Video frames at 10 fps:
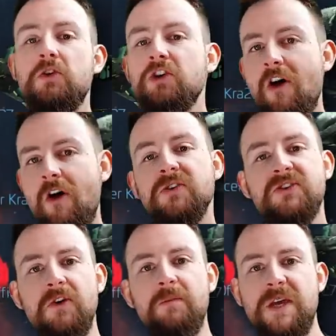could
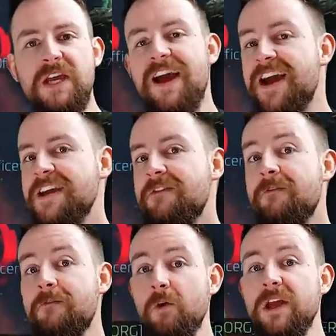also be a
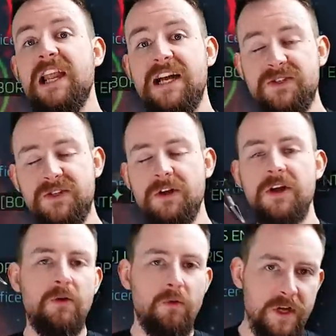freelancer
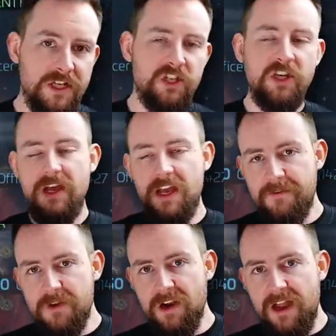which,
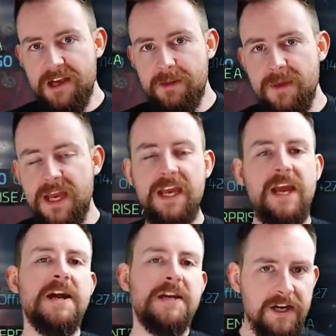if you're like
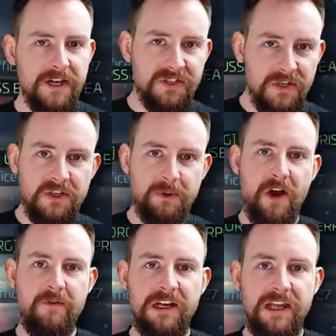me, kind of suits you
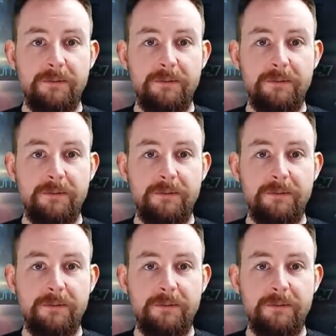perfectly